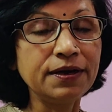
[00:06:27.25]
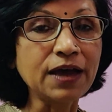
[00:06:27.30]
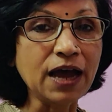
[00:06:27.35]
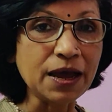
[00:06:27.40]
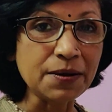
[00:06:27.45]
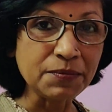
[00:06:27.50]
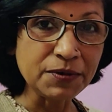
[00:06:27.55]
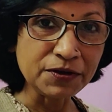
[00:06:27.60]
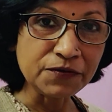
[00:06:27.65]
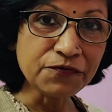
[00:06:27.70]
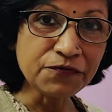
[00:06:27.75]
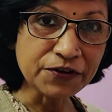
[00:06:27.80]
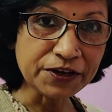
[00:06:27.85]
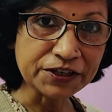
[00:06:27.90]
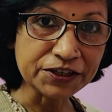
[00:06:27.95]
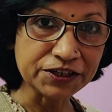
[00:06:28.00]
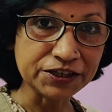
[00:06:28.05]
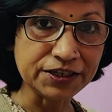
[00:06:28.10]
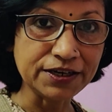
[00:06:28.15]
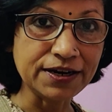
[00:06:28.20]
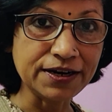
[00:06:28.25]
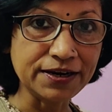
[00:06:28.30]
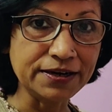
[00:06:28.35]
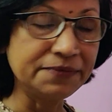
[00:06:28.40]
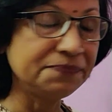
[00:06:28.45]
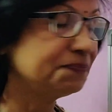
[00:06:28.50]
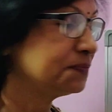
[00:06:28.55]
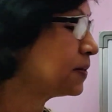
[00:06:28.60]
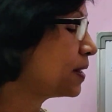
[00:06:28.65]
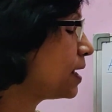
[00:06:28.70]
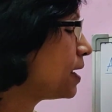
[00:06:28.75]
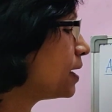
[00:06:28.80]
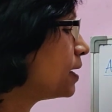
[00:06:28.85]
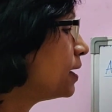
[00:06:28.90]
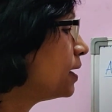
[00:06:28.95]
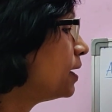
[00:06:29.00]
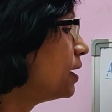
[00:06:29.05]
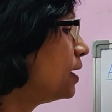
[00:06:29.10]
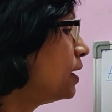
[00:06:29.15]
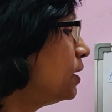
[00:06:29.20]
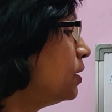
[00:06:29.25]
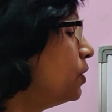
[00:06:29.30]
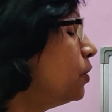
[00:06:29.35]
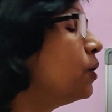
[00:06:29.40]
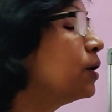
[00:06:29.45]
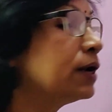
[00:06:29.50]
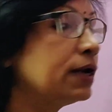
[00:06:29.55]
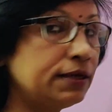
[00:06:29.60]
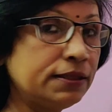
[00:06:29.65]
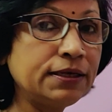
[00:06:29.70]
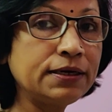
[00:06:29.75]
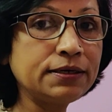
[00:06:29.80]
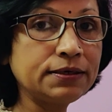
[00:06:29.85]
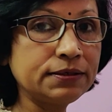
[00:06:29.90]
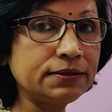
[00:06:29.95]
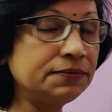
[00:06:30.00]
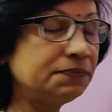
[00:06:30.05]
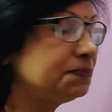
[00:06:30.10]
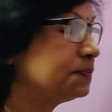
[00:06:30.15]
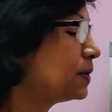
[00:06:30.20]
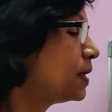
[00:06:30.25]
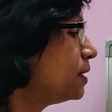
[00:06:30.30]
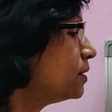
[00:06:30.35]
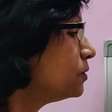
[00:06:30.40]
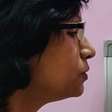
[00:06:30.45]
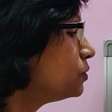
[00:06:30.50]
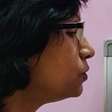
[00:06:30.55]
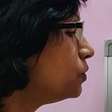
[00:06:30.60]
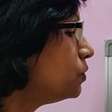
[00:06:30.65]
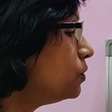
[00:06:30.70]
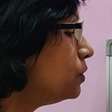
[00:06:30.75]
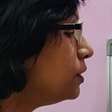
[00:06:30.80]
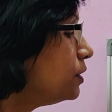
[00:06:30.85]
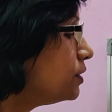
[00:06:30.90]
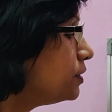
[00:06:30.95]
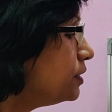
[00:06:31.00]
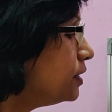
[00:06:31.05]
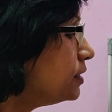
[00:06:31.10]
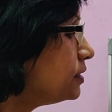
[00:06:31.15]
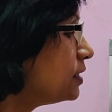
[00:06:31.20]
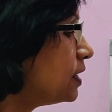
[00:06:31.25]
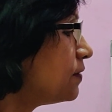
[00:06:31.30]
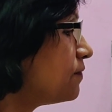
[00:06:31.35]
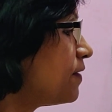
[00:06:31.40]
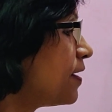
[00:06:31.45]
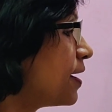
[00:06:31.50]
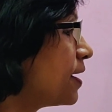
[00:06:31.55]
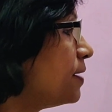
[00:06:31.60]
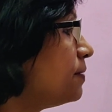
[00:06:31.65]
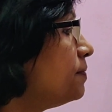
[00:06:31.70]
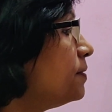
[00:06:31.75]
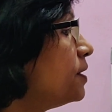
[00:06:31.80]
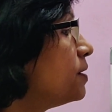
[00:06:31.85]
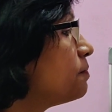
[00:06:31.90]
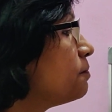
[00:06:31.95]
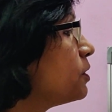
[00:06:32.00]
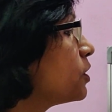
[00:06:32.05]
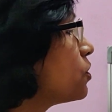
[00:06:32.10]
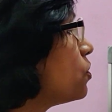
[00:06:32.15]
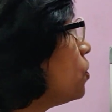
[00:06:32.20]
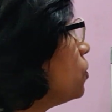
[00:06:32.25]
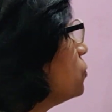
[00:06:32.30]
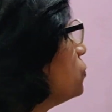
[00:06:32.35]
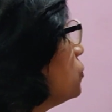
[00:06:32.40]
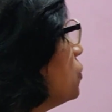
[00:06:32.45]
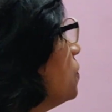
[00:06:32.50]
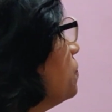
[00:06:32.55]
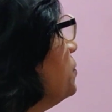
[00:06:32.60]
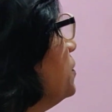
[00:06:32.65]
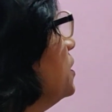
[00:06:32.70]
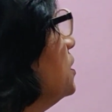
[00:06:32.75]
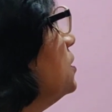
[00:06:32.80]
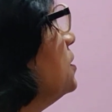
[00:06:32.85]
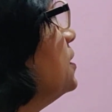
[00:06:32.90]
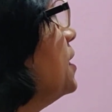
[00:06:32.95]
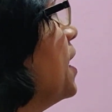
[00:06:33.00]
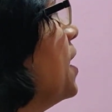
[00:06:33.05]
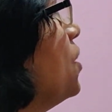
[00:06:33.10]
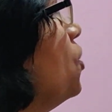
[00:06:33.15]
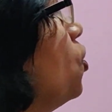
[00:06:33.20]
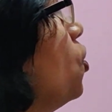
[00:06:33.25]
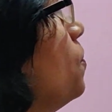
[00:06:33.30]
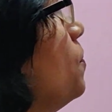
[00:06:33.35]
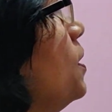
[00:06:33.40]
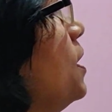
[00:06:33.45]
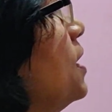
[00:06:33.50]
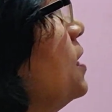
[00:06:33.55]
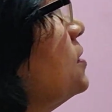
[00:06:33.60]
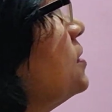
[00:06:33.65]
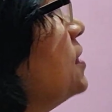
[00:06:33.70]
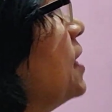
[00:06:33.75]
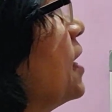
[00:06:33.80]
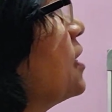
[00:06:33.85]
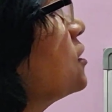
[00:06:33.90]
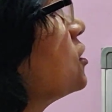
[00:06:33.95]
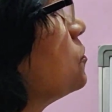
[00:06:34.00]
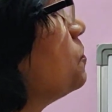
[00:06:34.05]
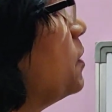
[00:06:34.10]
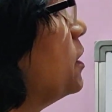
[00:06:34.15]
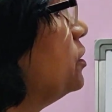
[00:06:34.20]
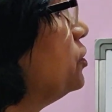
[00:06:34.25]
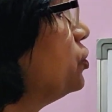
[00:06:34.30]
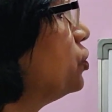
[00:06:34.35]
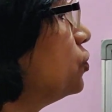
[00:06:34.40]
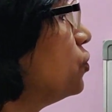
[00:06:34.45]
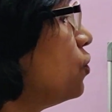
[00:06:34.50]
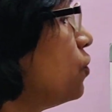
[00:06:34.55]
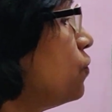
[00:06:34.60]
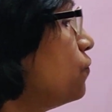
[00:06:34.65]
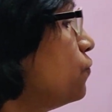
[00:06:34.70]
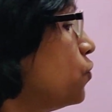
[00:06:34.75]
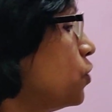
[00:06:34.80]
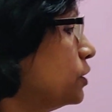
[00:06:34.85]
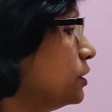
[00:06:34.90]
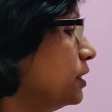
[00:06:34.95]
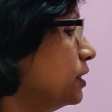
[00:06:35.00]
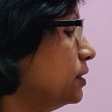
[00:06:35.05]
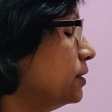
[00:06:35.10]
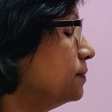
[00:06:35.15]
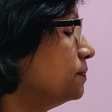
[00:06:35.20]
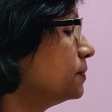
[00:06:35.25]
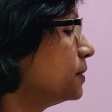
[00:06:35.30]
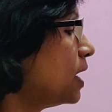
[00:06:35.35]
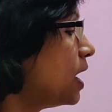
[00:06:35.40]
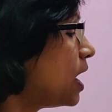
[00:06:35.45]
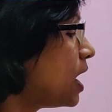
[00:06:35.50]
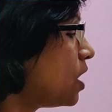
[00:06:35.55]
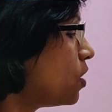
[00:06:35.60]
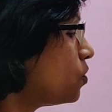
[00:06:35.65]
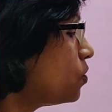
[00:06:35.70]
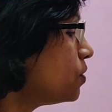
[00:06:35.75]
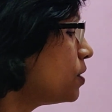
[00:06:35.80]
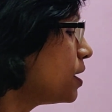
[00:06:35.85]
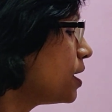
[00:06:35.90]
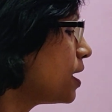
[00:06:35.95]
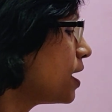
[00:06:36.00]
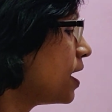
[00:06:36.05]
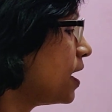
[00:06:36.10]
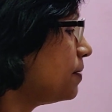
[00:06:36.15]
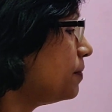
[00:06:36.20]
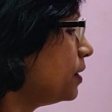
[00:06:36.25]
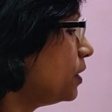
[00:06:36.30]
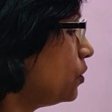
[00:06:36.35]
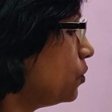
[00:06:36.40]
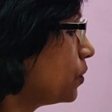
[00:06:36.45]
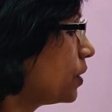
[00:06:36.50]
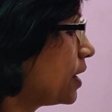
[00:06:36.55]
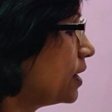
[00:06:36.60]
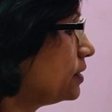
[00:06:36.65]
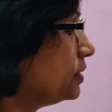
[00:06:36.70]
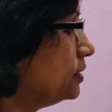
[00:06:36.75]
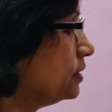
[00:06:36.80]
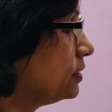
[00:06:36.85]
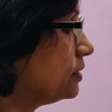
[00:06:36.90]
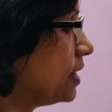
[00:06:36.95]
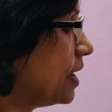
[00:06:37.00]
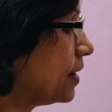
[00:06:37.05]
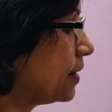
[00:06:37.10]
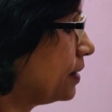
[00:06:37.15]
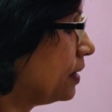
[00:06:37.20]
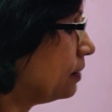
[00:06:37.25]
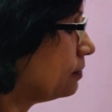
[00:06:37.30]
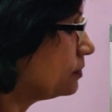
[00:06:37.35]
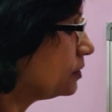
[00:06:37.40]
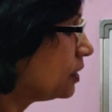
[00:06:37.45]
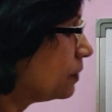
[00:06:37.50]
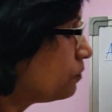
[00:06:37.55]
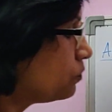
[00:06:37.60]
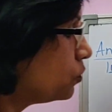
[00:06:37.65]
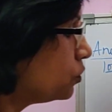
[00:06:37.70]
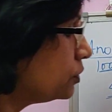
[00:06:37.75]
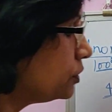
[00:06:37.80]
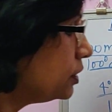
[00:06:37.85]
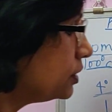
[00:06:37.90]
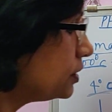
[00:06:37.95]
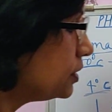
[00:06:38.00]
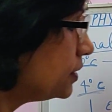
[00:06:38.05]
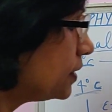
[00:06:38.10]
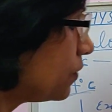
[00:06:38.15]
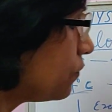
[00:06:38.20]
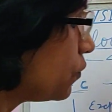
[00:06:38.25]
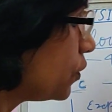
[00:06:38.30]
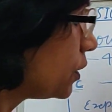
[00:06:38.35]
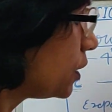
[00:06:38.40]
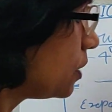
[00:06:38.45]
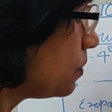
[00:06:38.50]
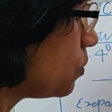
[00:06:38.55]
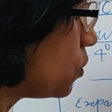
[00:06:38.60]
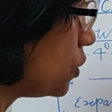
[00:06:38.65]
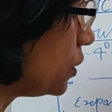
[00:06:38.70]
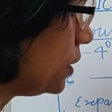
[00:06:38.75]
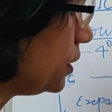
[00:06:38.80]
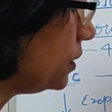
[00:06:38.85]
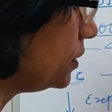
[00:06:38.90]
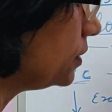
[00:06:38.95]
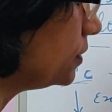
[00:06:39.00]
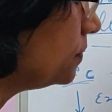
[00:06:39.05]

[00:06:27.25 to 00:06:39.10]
I mean fish or other. So they survive because of this anomalous expansion of water. How? Have a look at this diagram. Suppose this is a water body.